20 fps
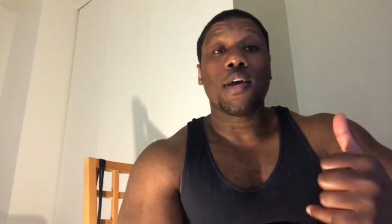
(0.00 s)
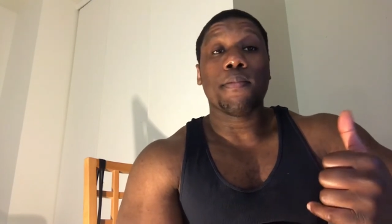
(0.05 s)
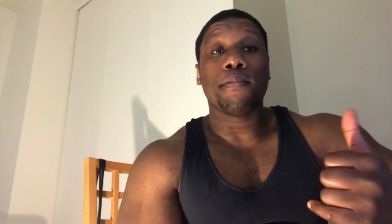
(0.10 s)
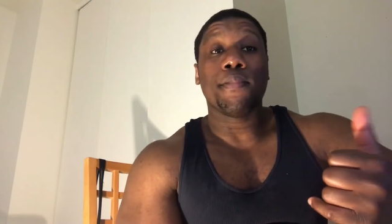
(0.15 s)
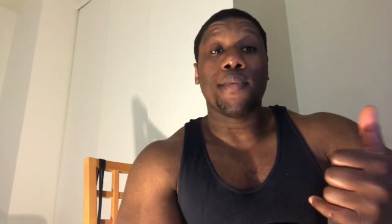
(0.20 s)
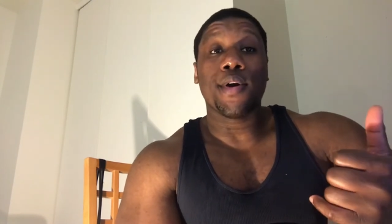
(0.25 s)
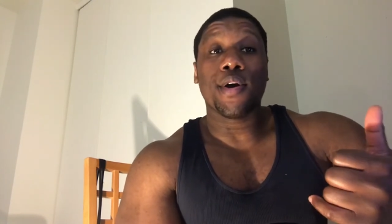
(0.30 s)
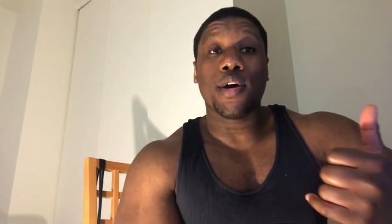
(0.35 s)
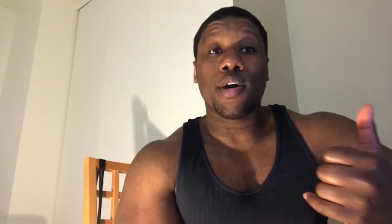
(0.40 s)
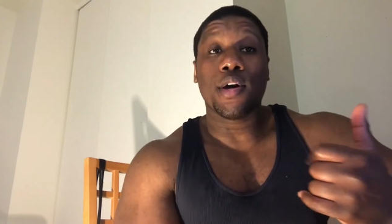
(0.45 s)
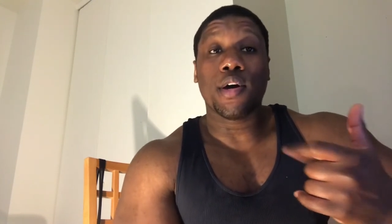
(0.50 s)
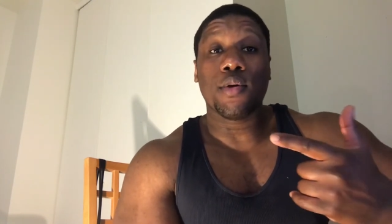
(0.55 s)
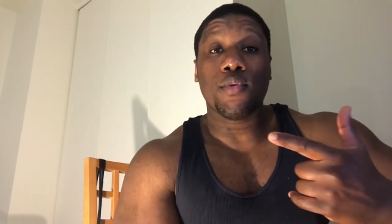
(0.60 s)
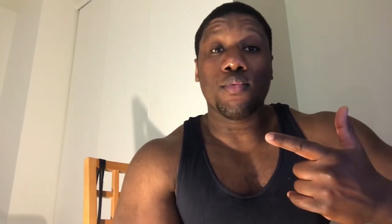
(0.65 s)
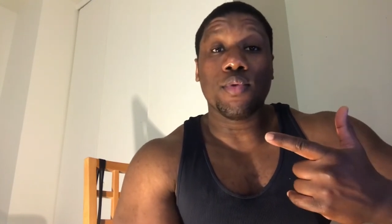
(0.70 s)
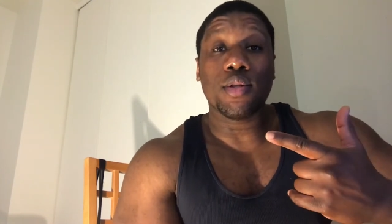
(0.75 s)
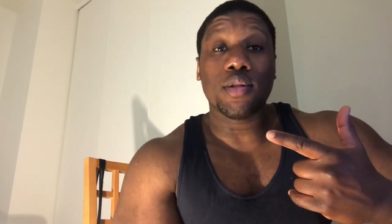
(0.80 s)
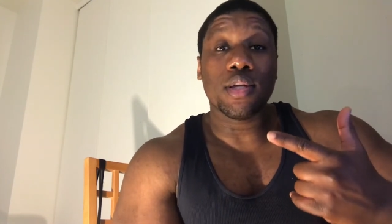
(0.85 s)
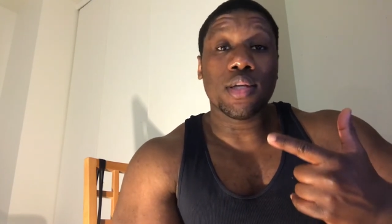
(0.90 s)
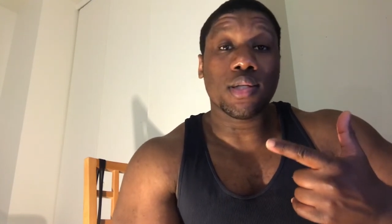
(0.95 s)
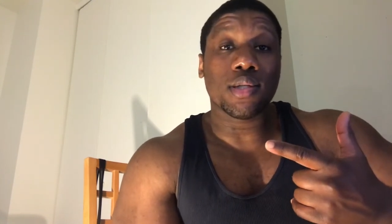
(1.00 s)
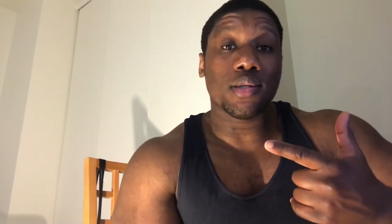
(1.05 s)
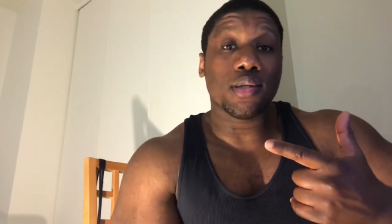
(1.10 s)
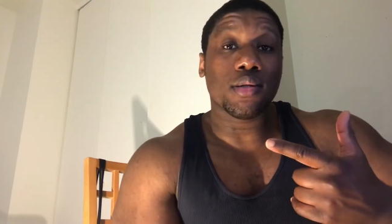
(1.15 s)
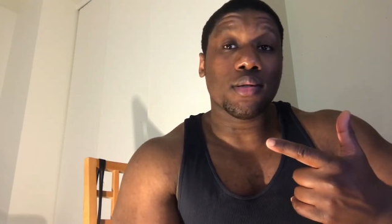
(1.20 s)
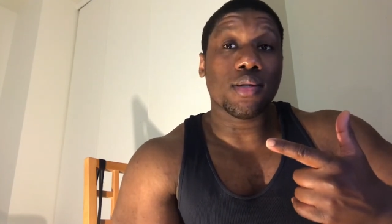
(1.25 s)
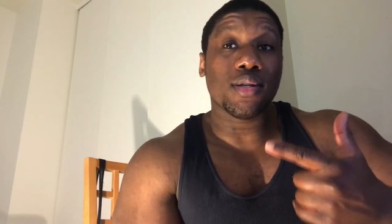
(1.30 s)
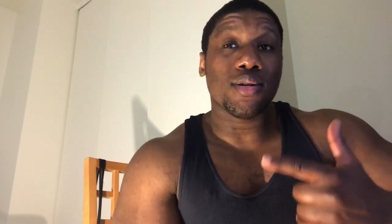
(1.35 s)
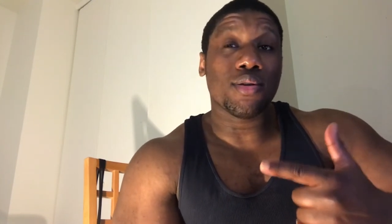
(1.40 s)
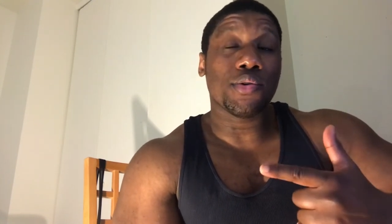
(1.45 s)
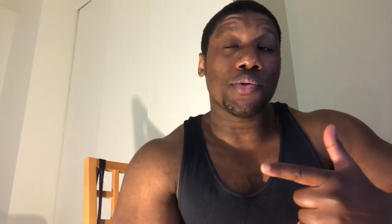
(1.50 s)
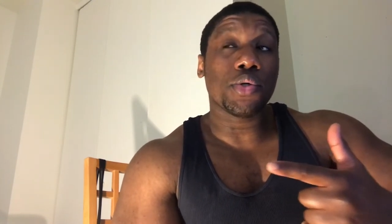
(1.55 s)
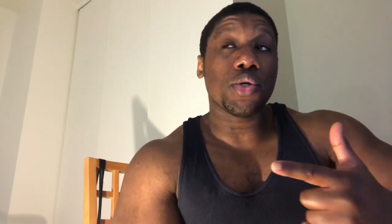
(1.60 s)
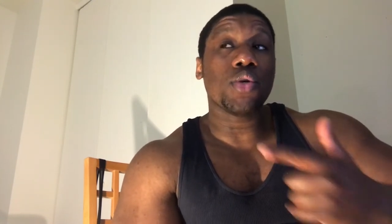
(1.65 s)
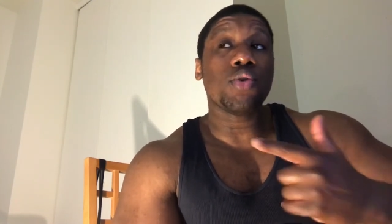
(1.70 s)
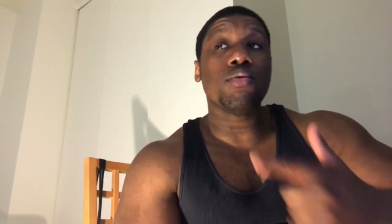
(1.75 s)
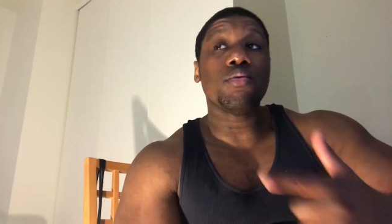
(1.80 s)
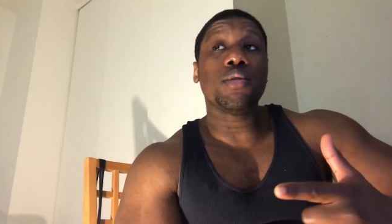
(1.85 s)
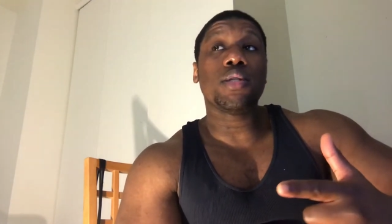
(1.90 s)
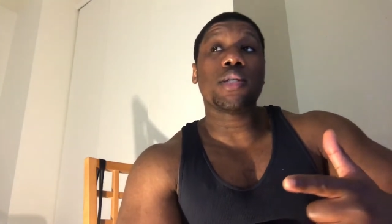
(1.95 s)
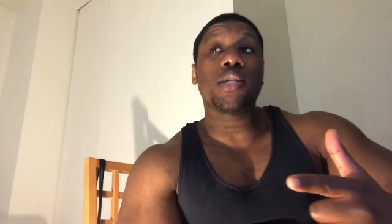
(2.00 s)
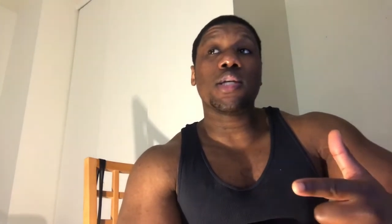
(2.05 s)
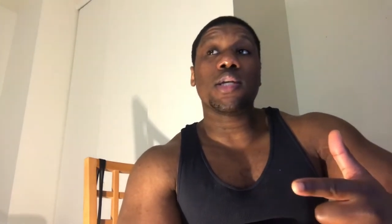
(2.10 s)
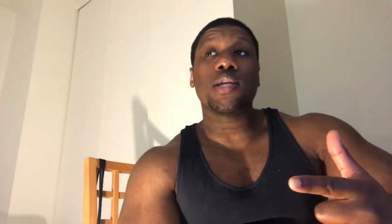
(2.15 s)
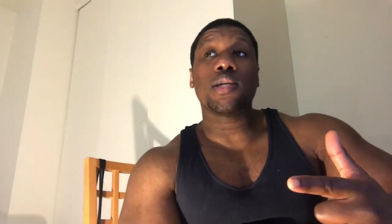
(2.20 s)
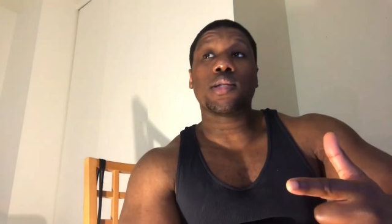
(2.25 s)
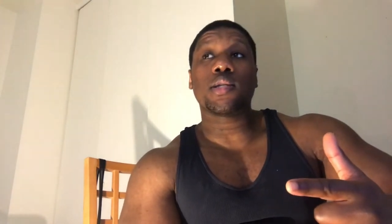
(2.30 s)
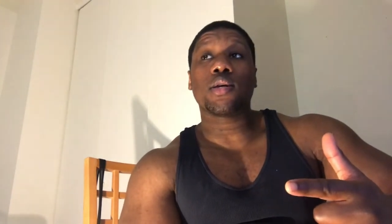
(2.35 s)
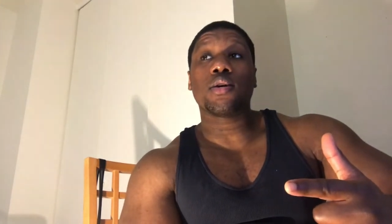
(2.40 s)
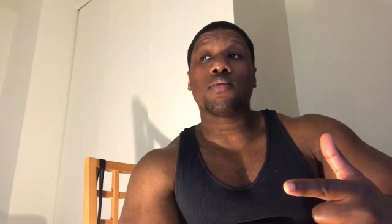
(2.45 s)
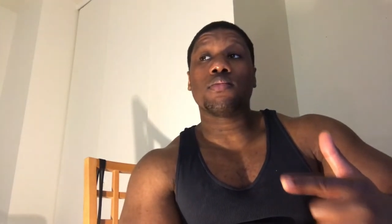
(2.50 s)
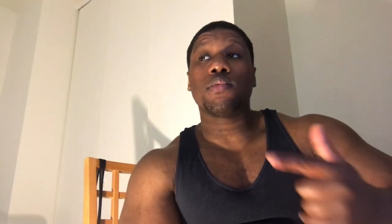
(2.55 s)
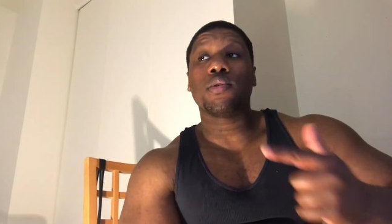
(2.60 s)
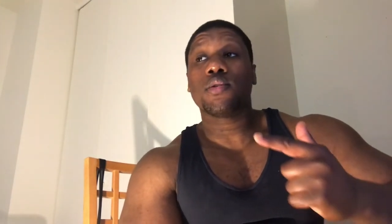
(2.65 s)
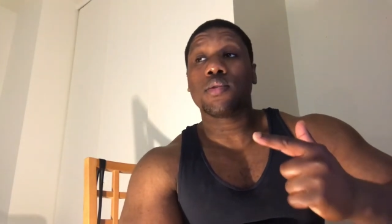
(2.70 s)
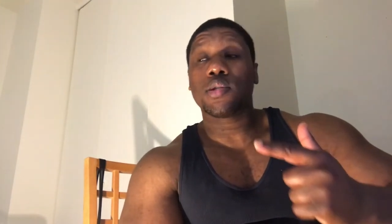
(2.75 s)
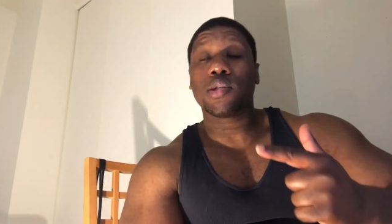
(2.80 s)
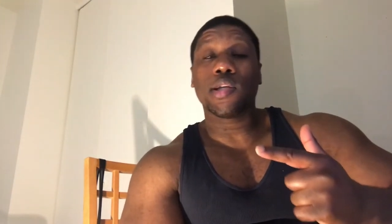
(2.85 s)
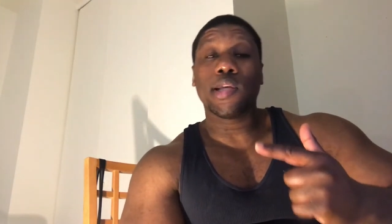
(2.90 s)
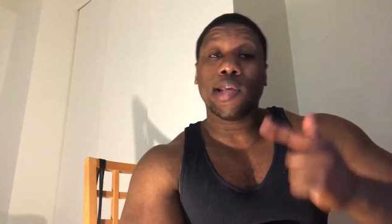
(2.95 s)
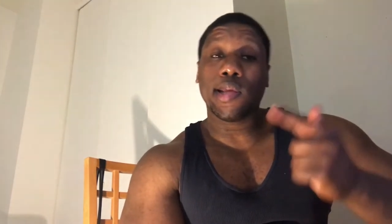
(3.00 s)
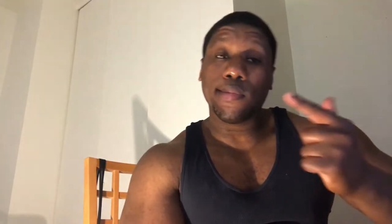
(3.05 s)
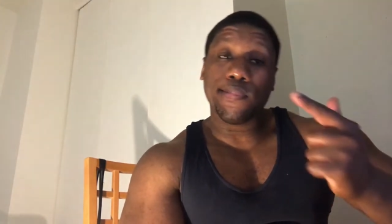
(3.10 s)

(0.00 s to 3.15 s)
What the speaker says: But we listened to Lil Uzi's old music.